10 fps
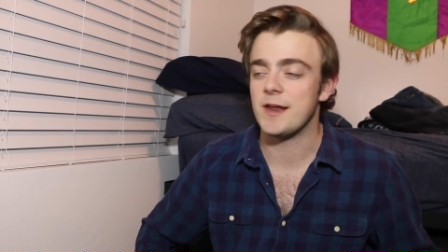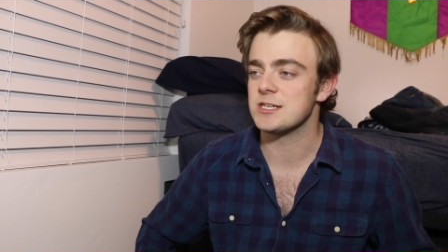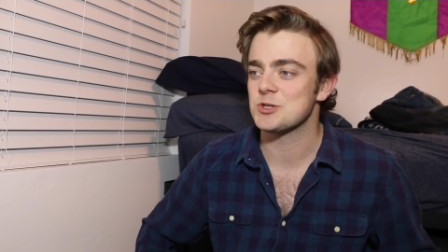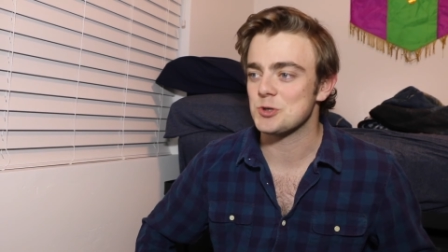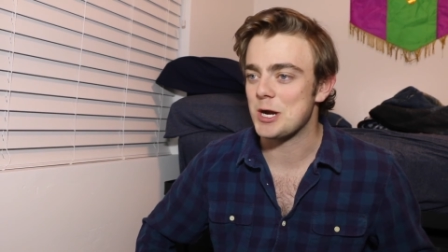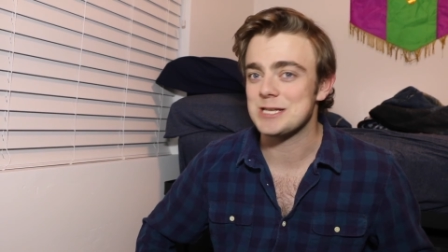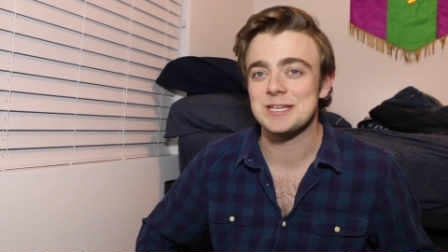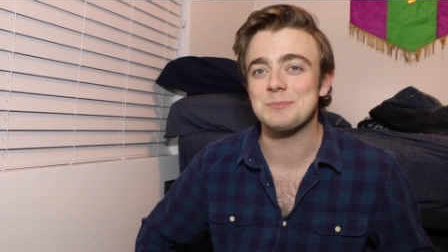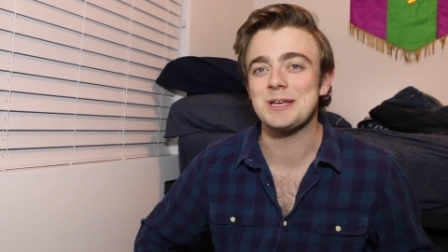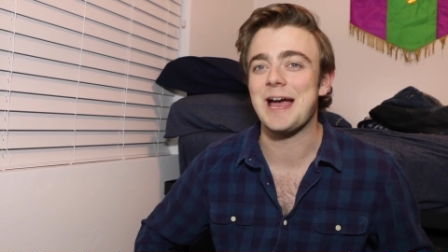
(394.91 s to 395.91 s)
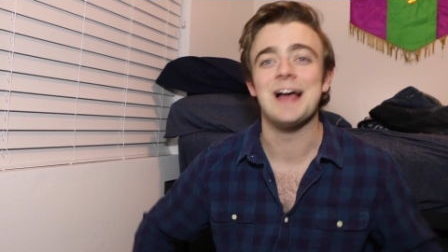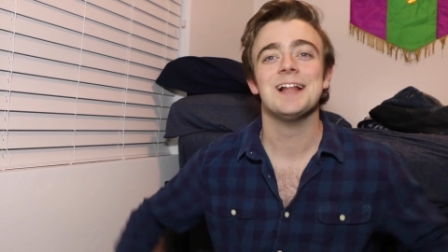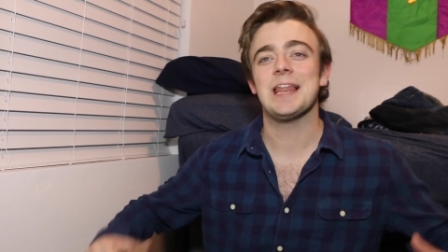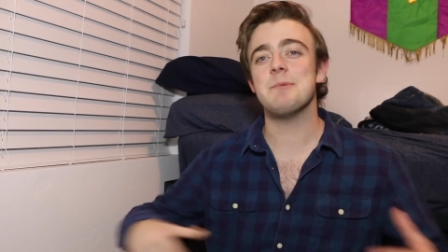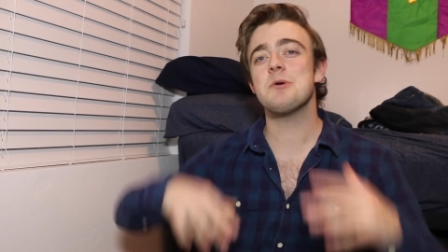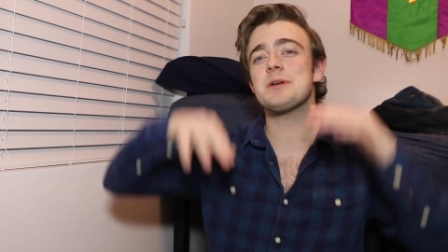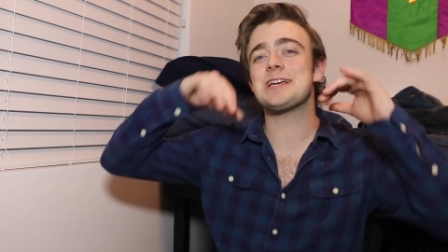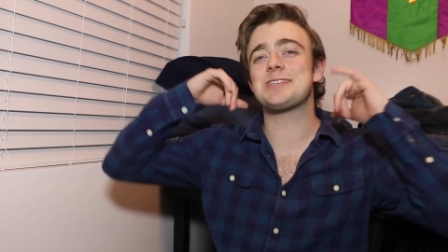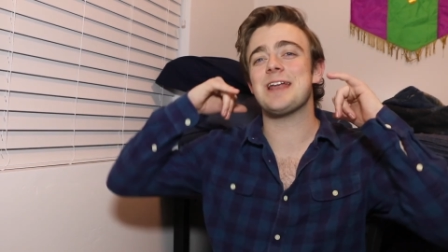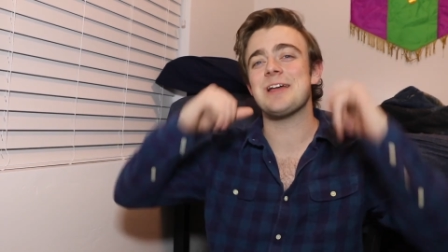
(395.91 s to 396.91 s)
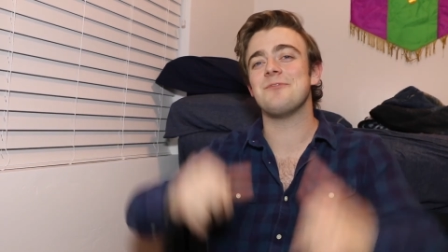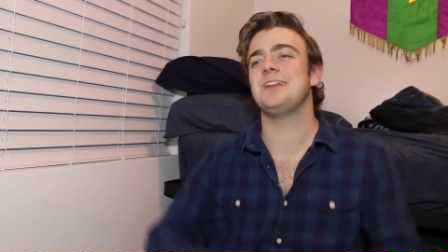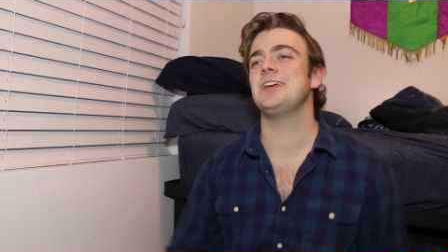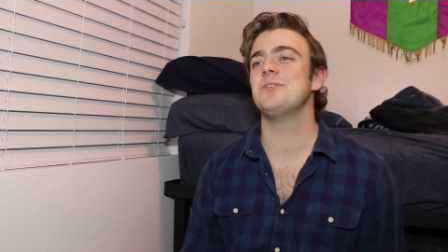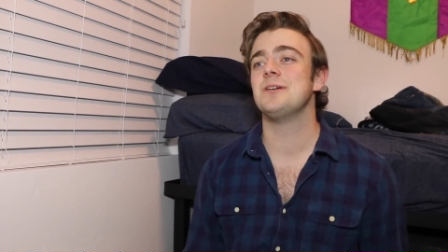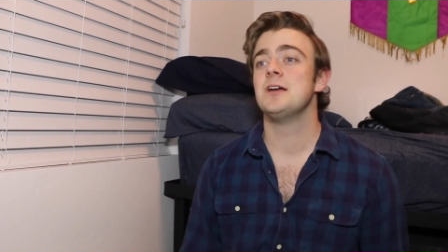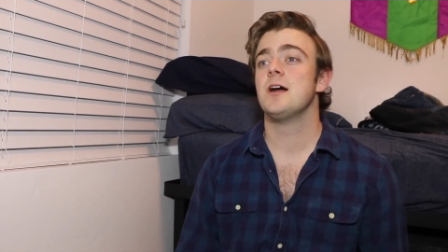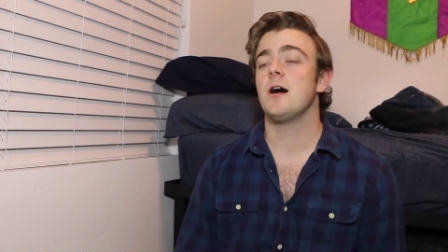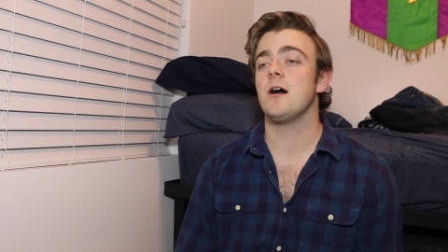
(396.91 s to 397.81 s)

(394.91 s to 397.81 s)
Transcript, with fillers: That is crazy. But yeah, let me know what you guys thought of that video.